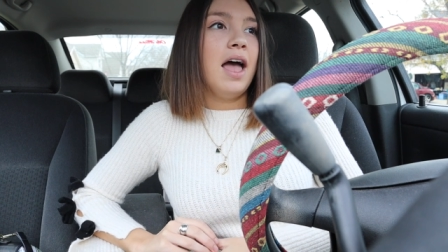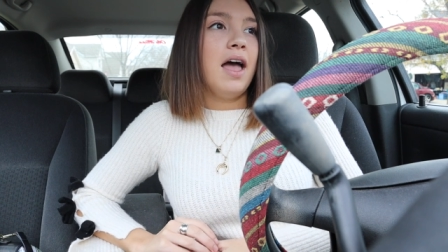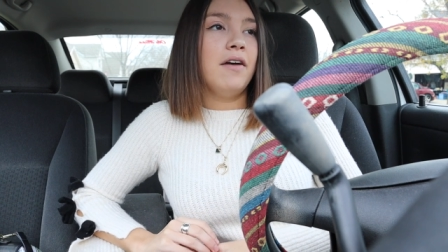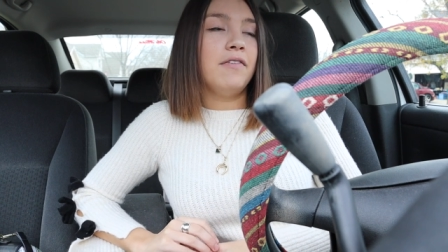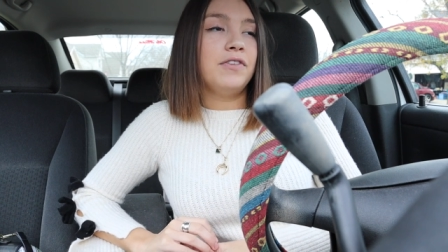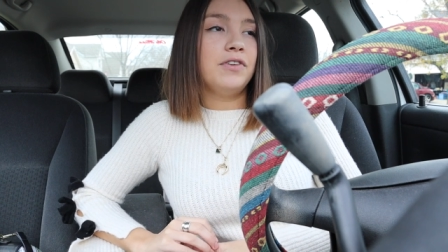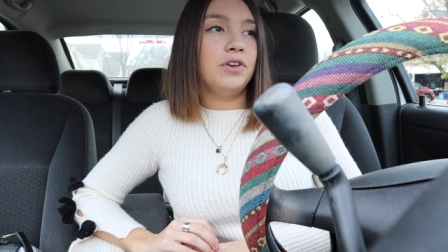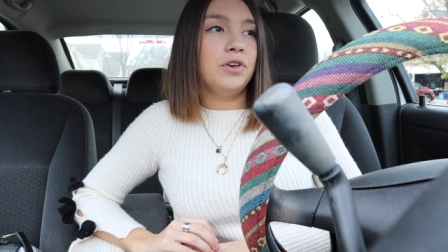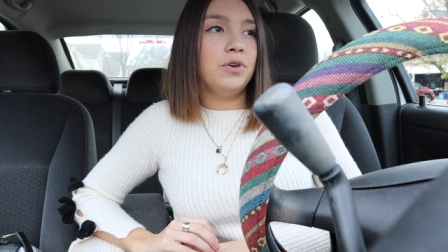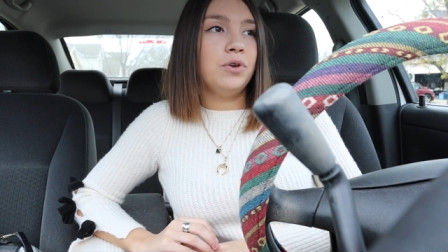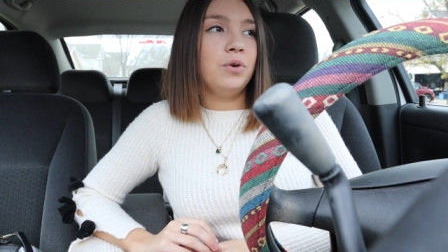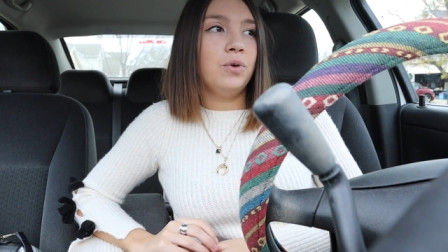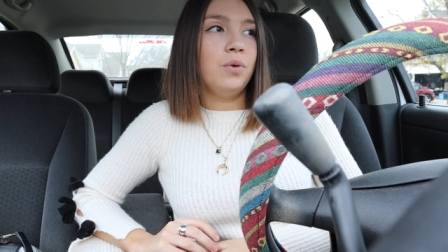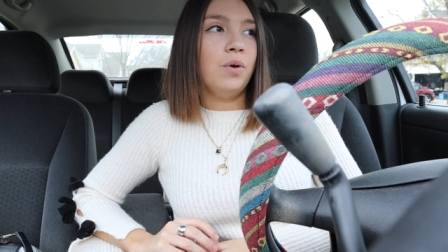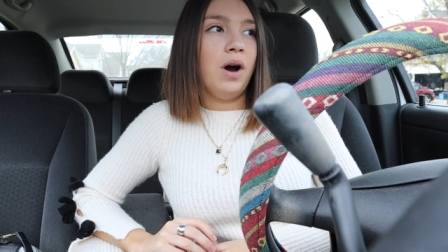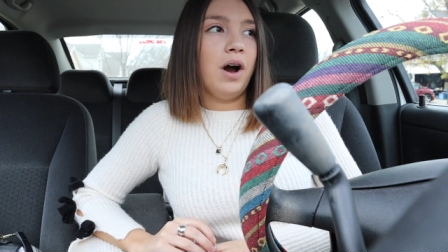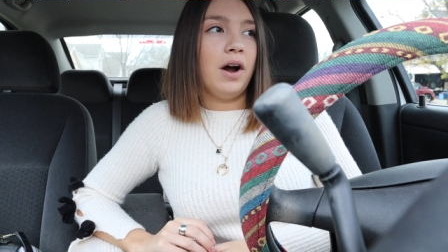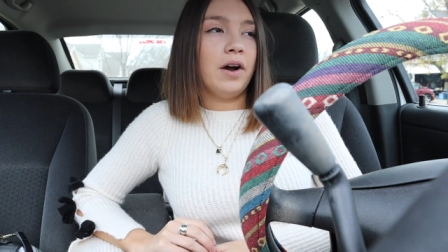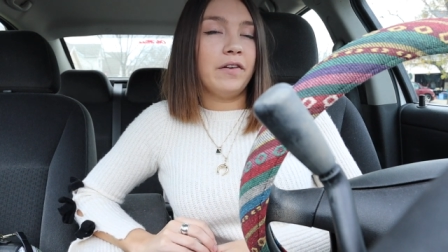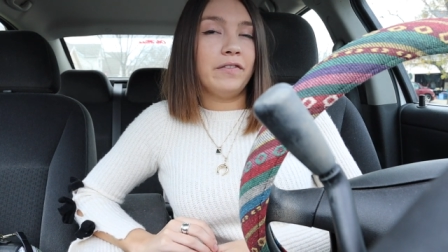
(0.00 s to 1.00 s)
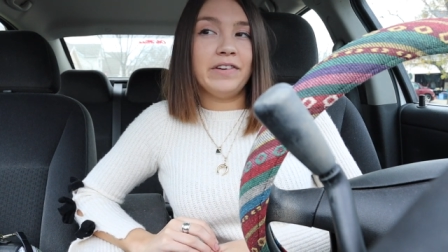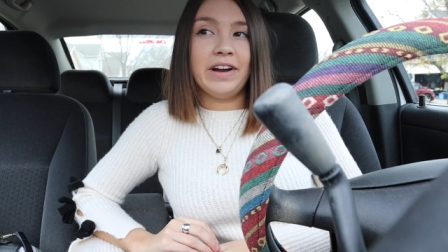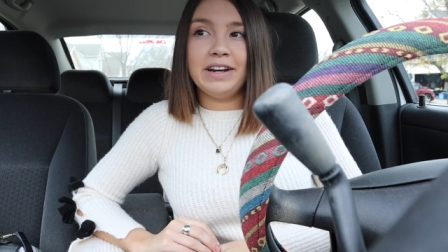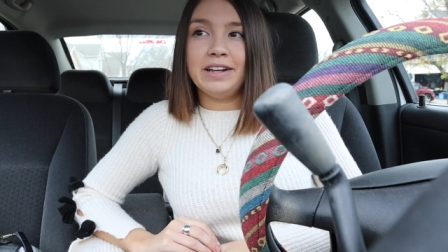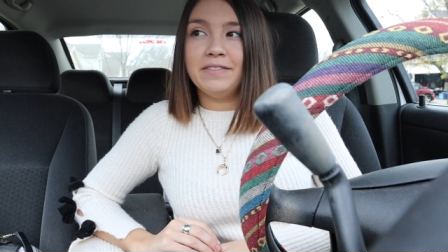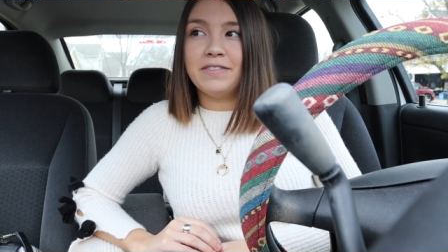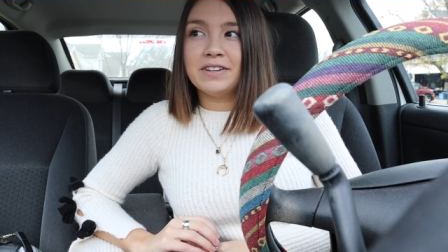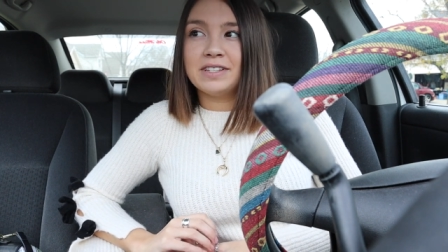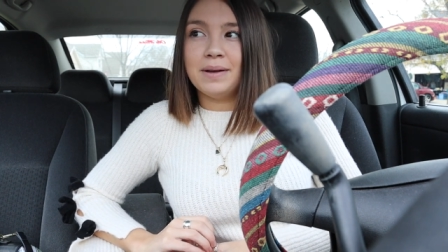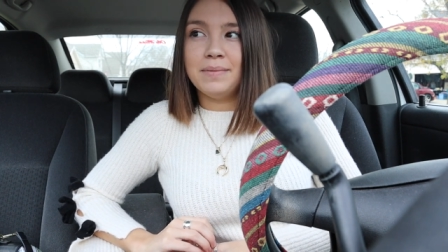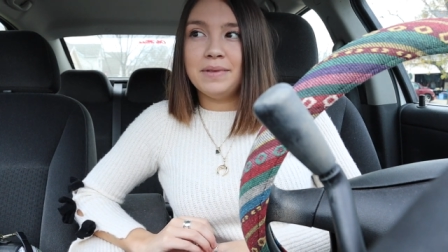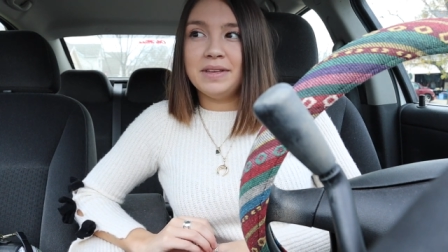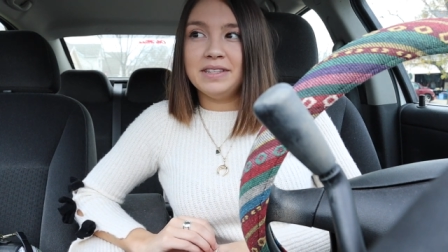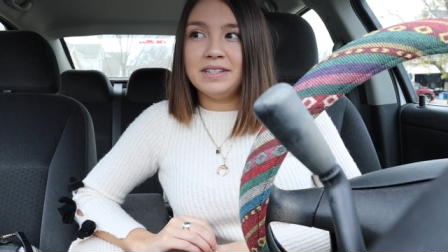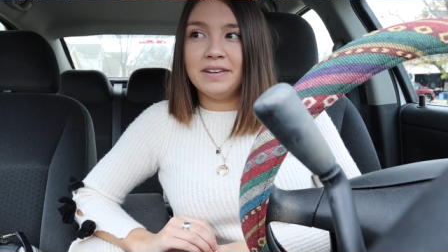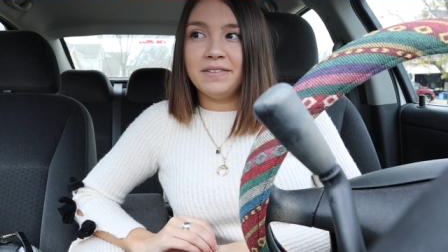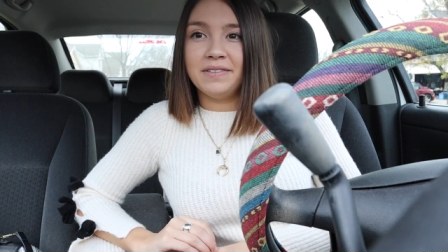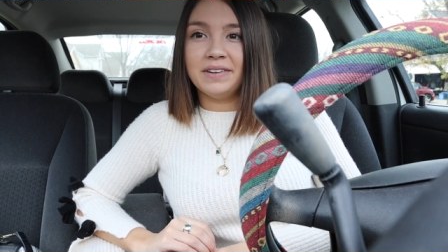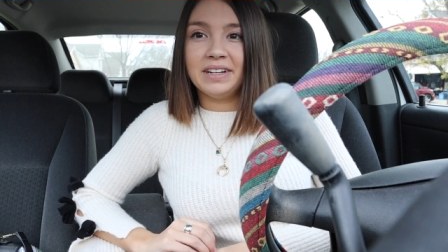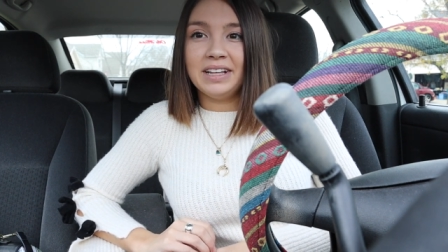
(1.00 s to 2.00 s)
If you are ready for something
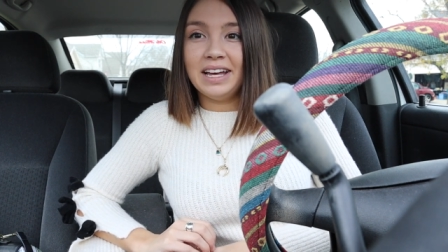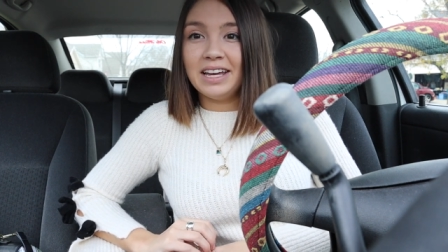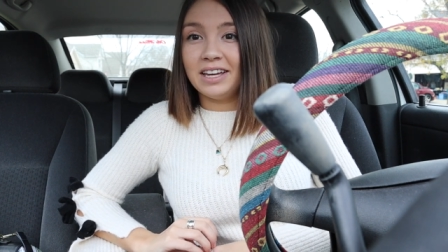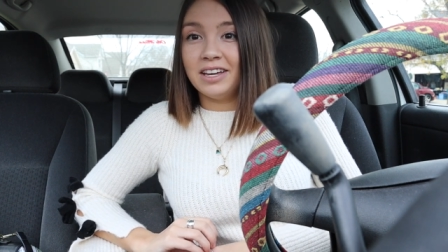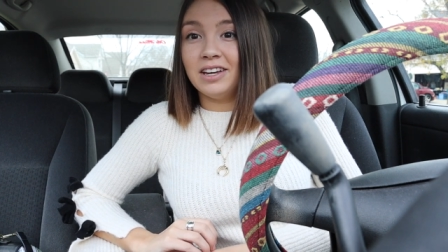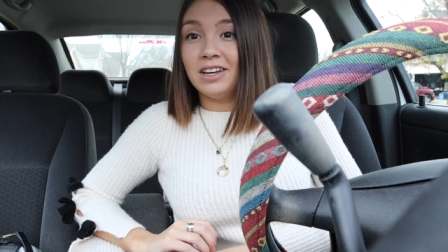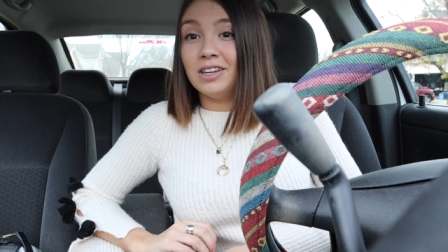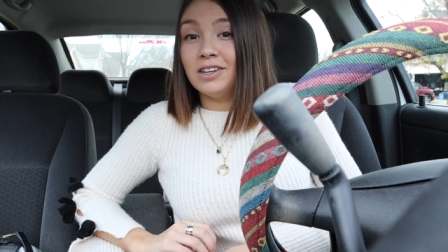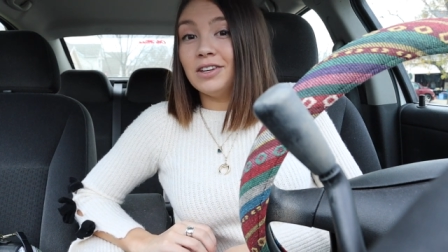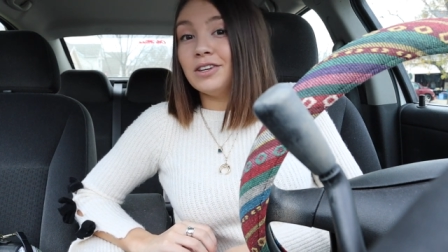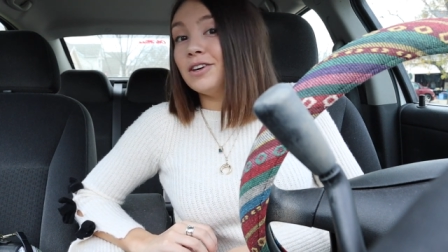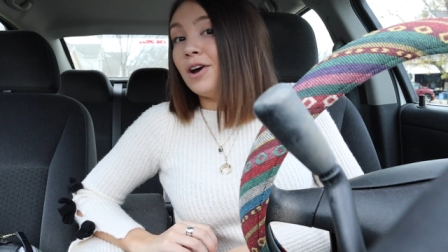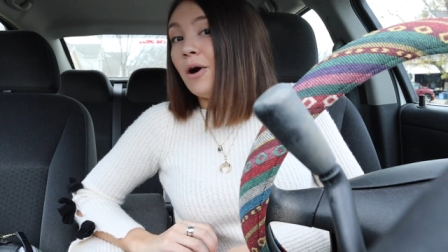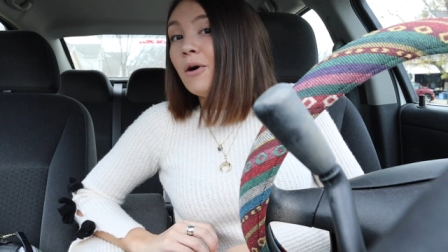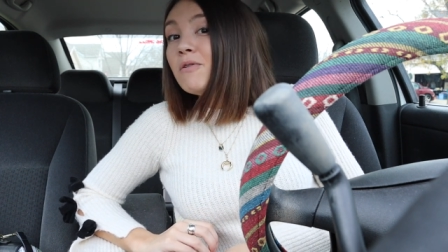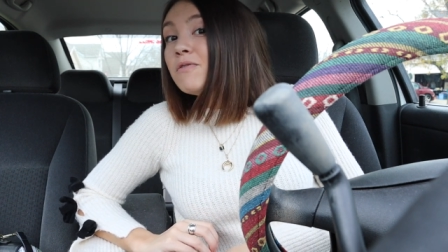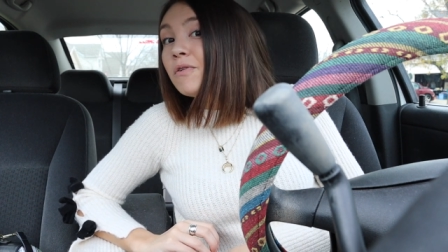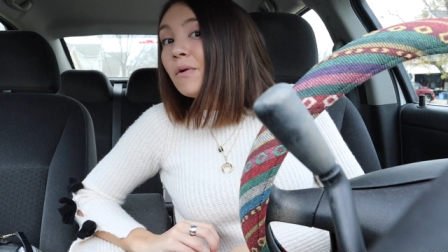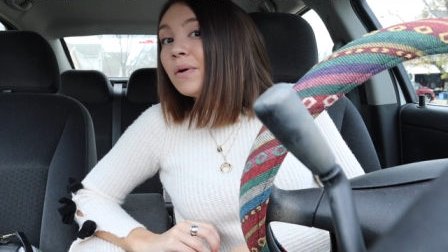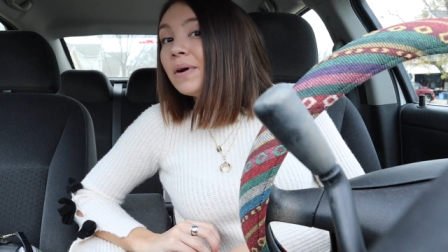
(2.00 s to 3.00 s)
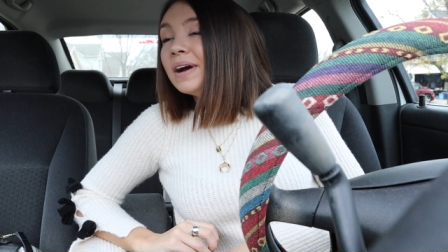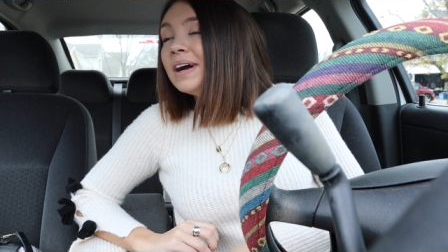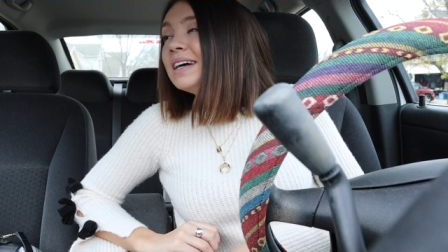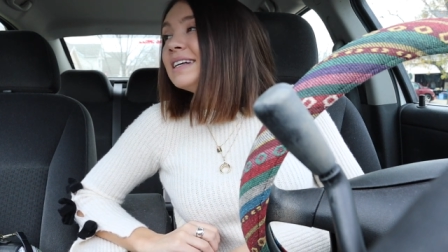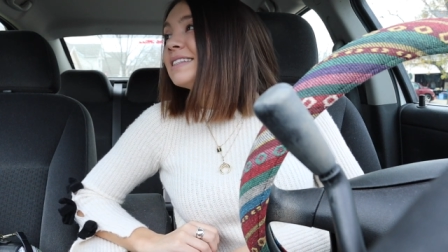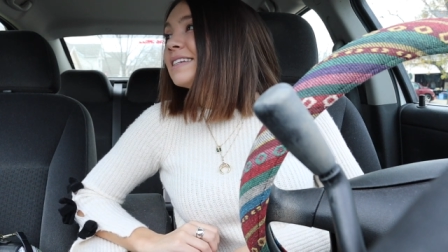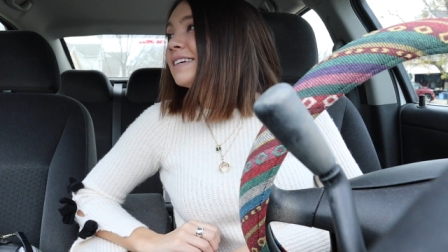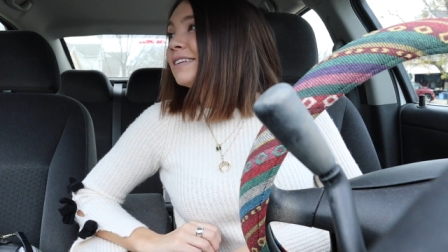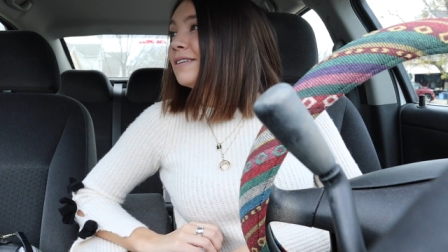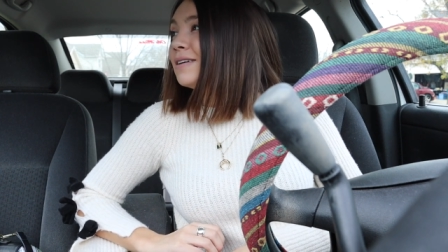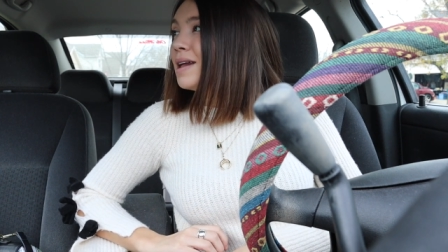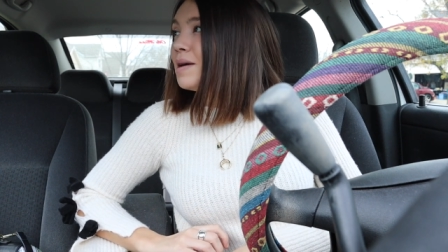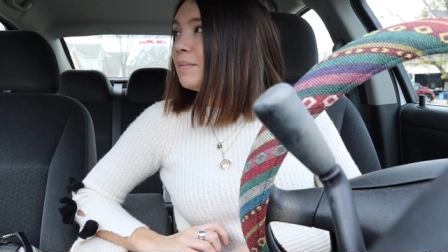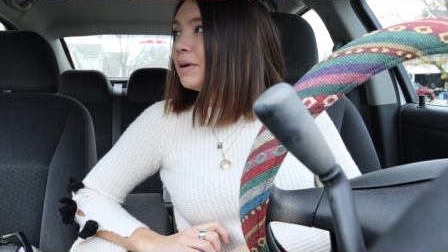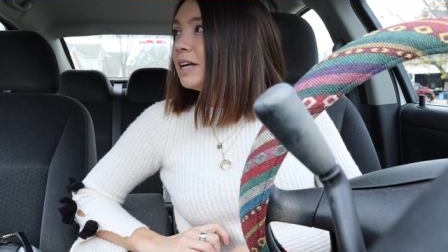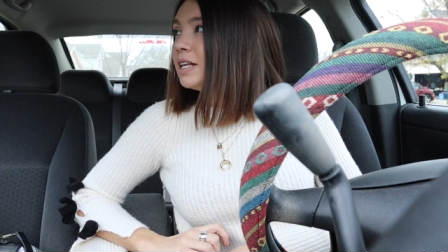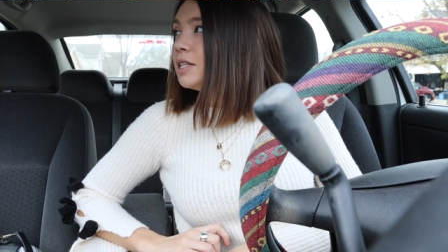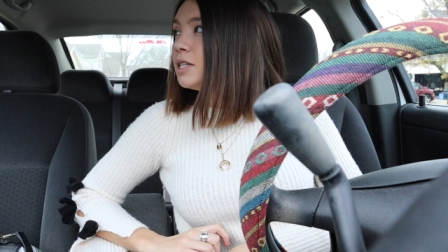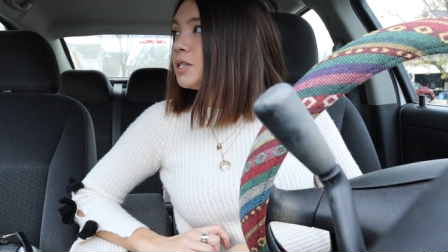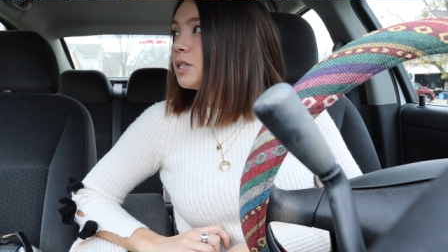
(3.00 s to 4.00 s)
different, like, go for it. You know what I
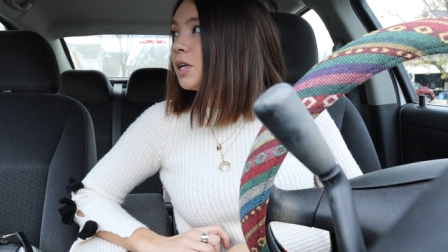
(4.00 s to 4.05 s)
mean?